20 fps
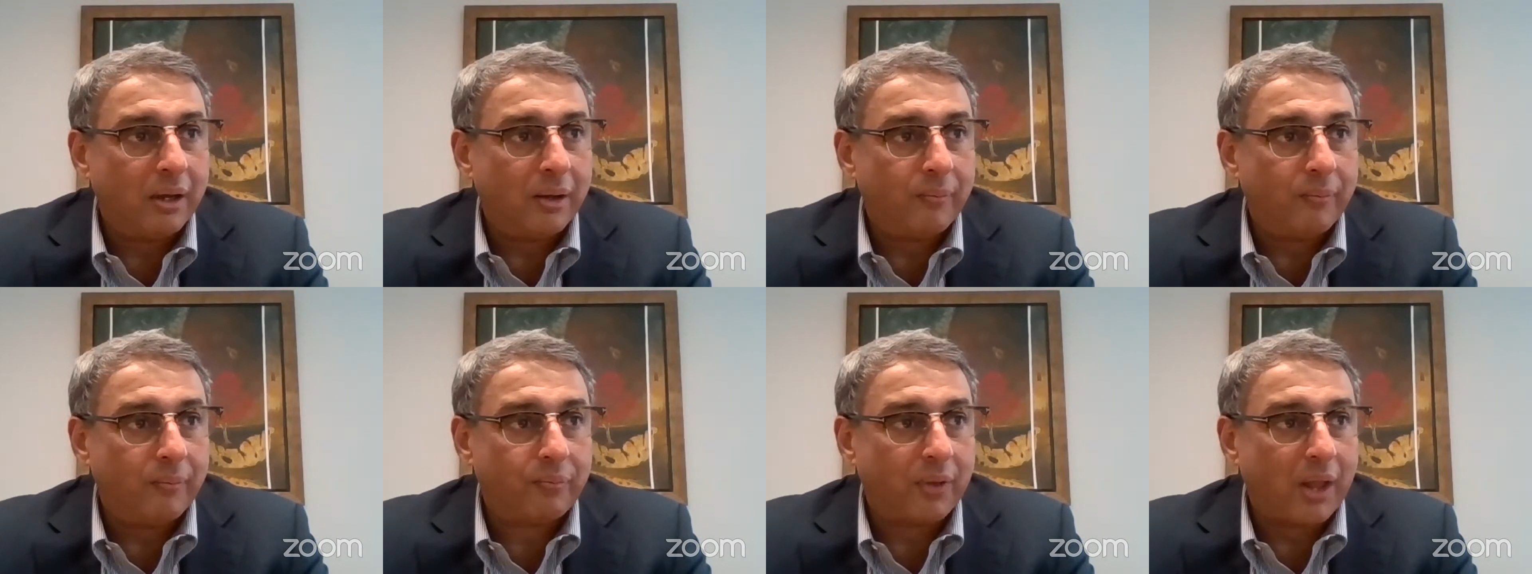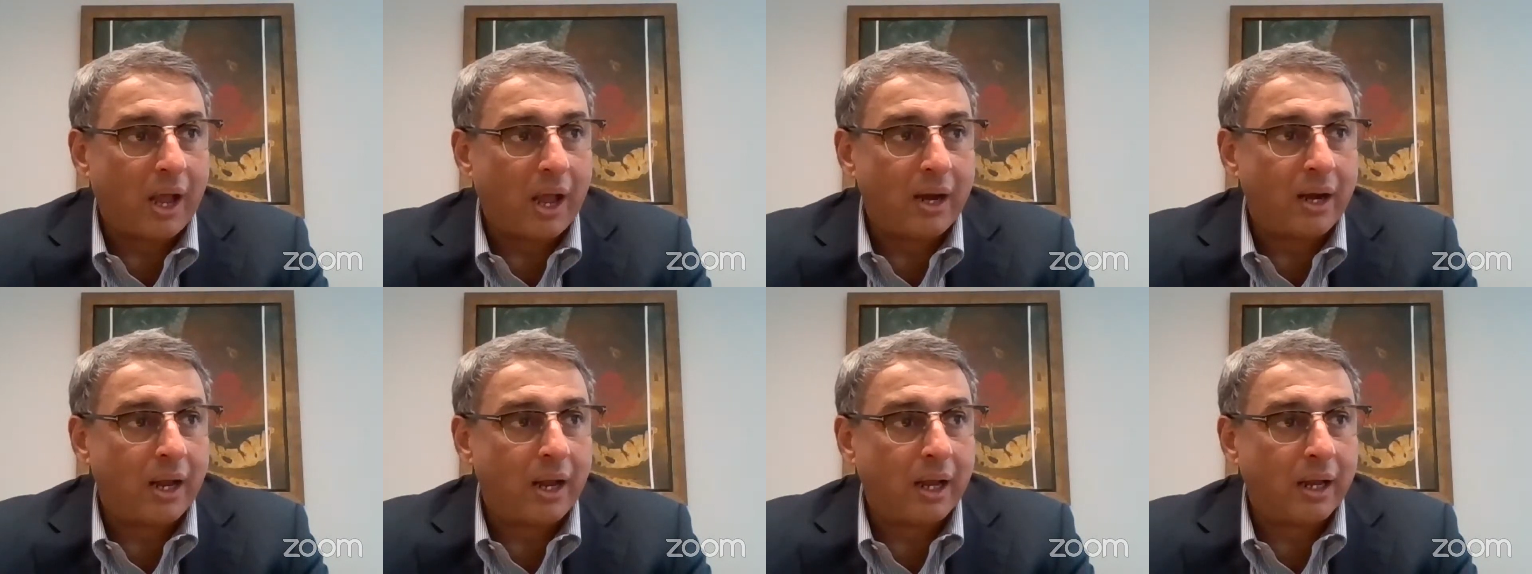uh,
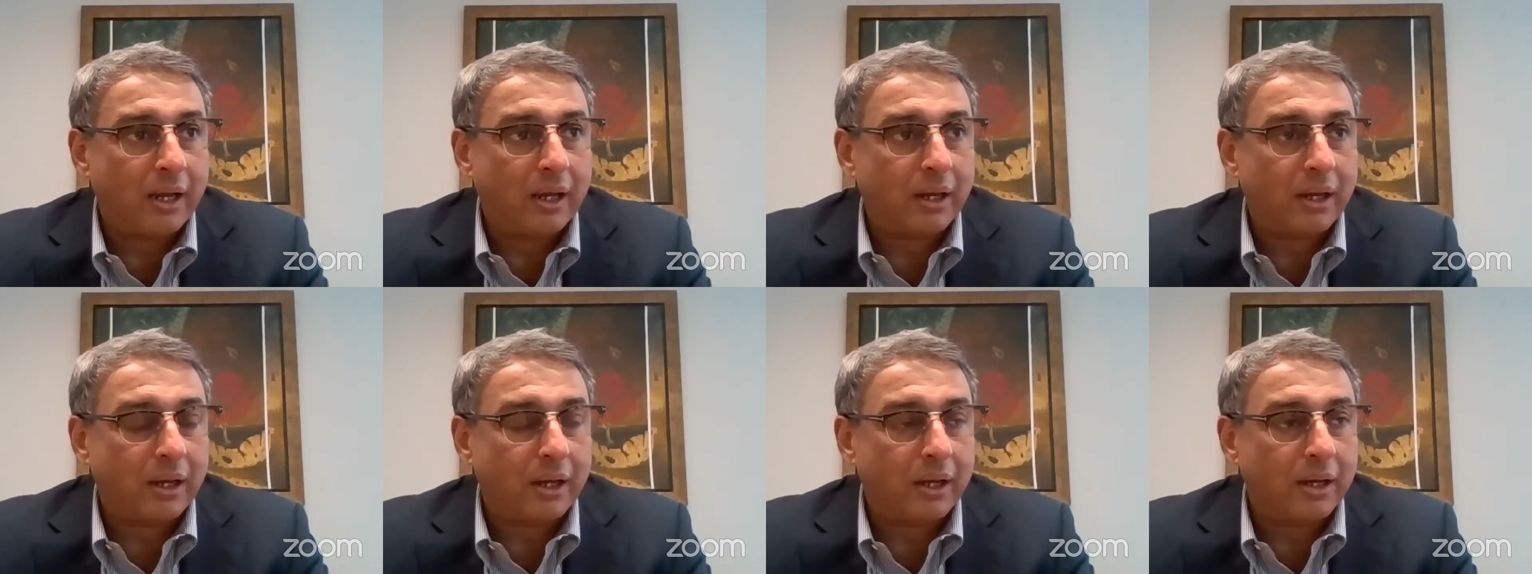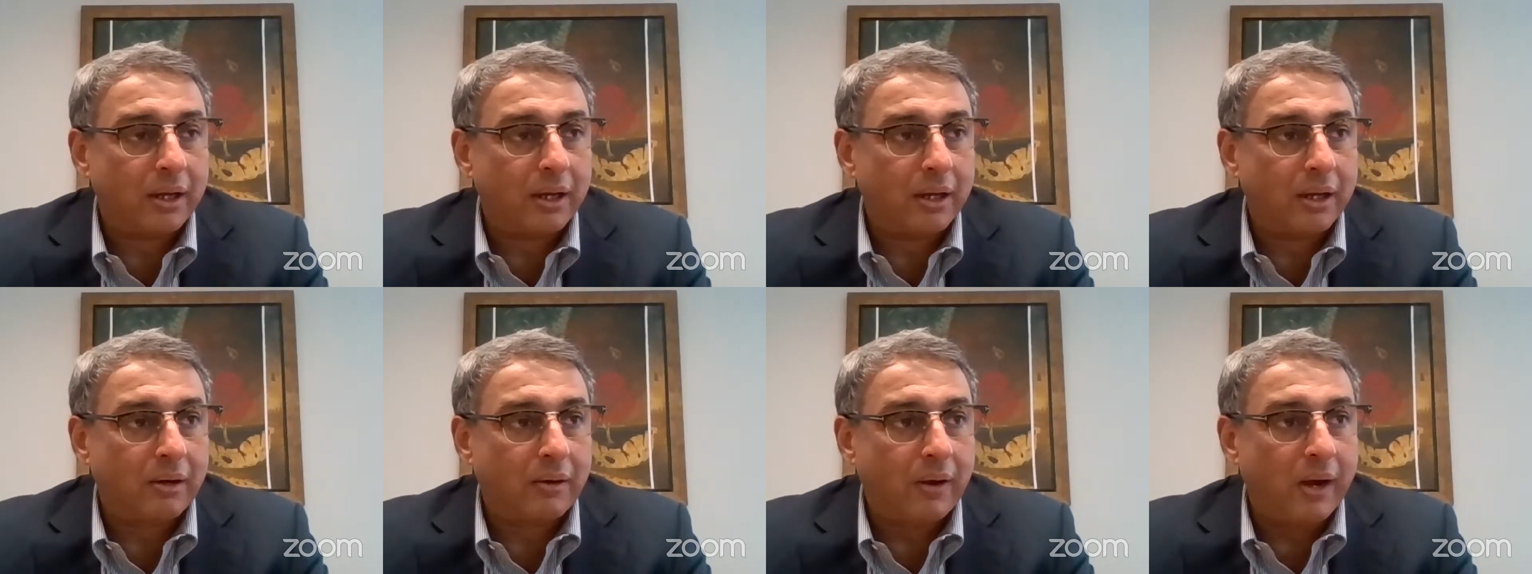and I
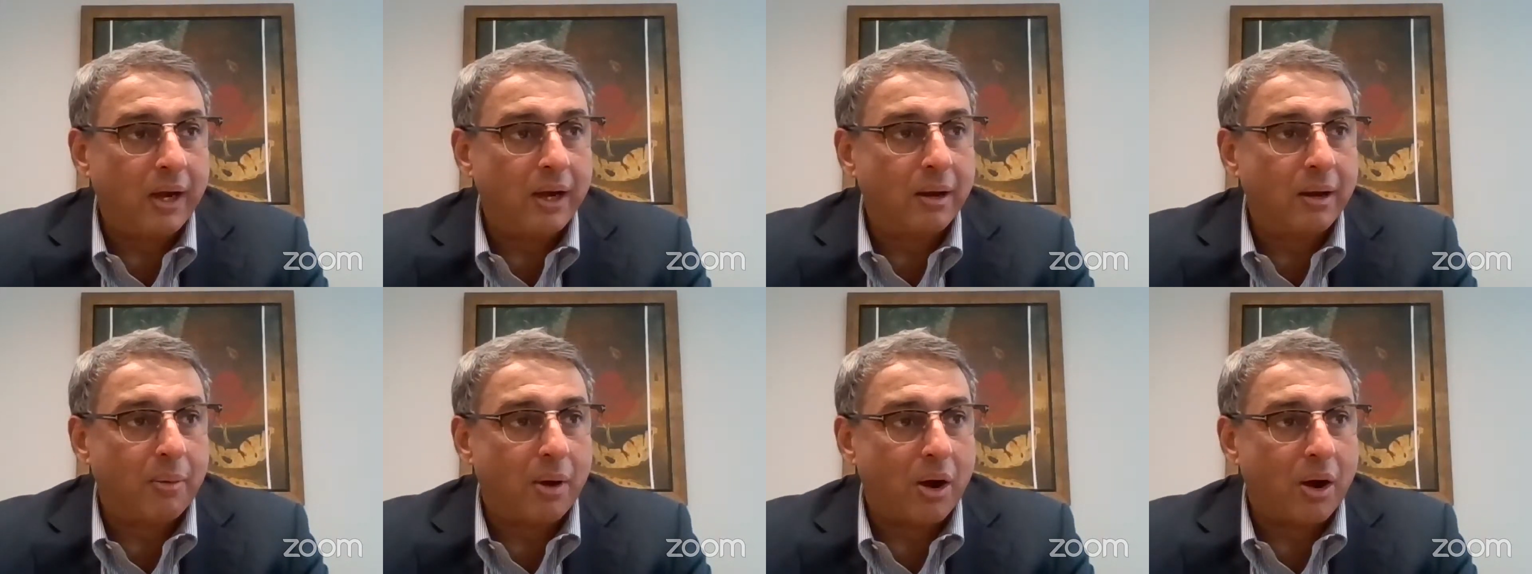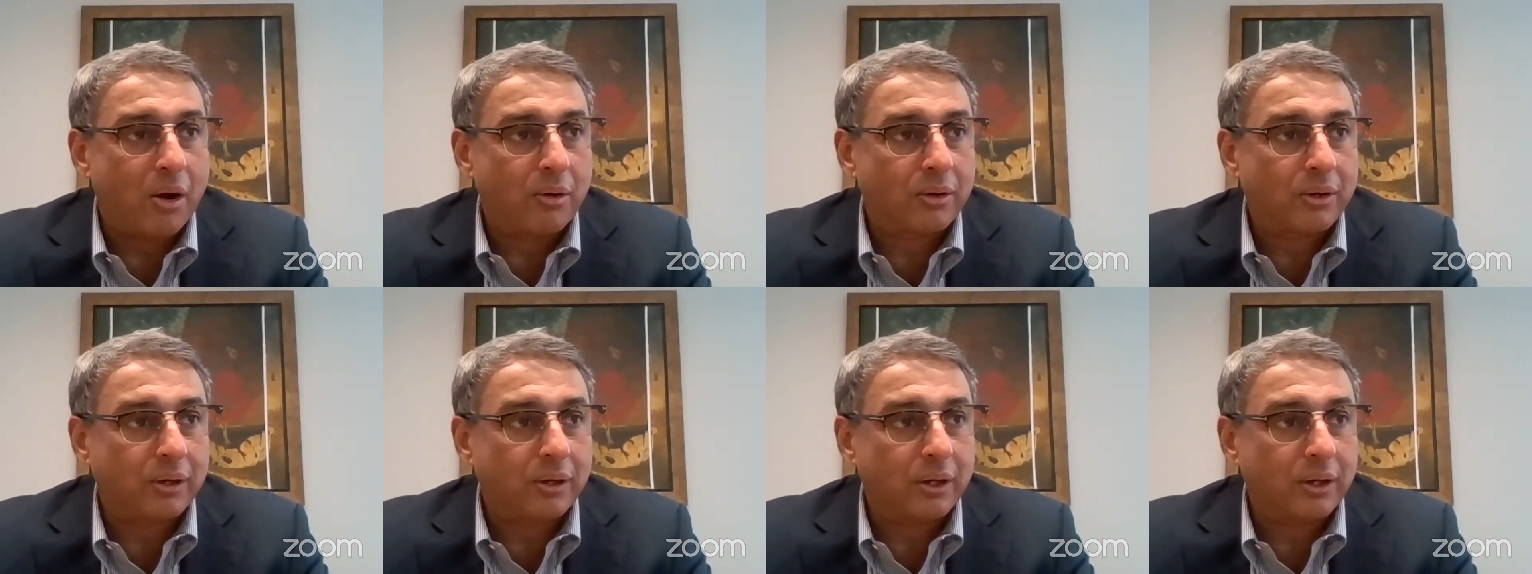read
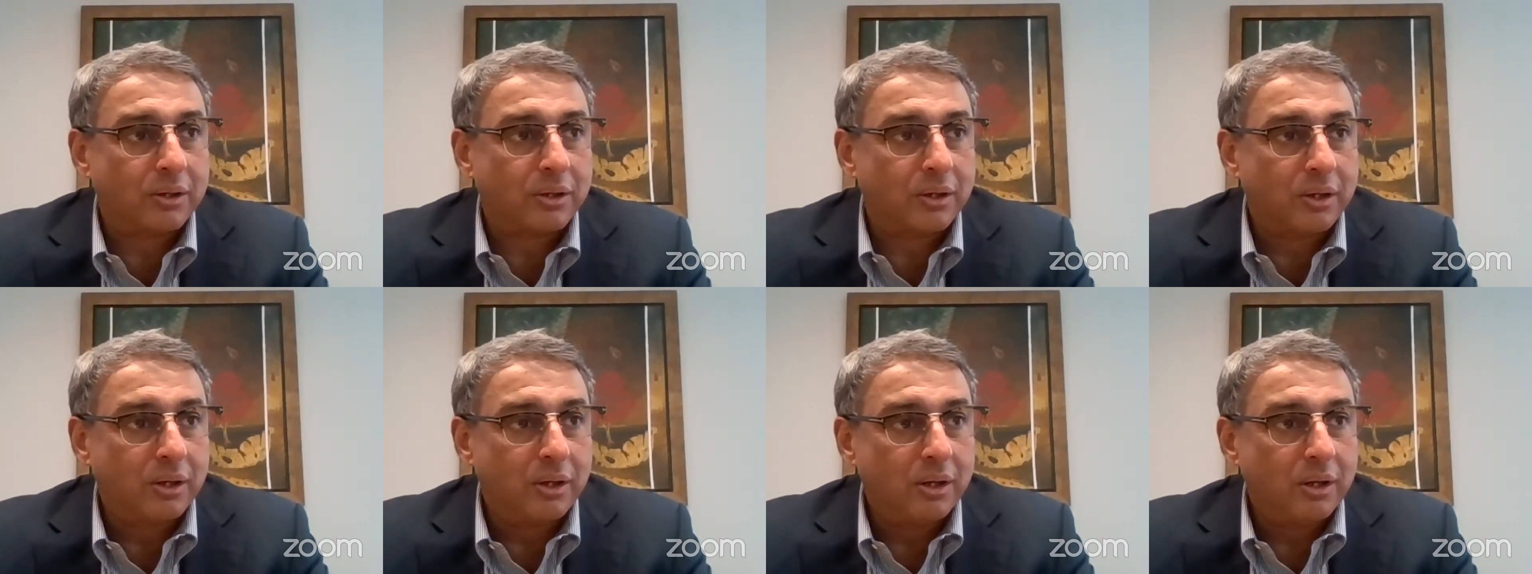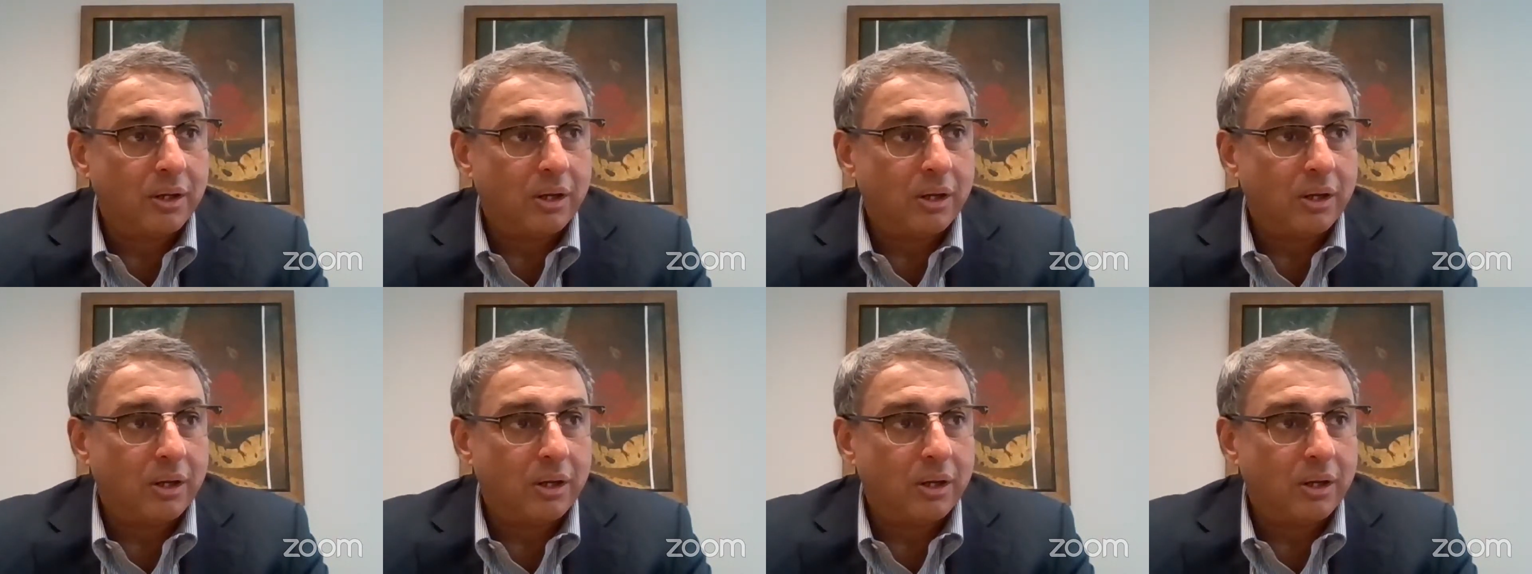about uh,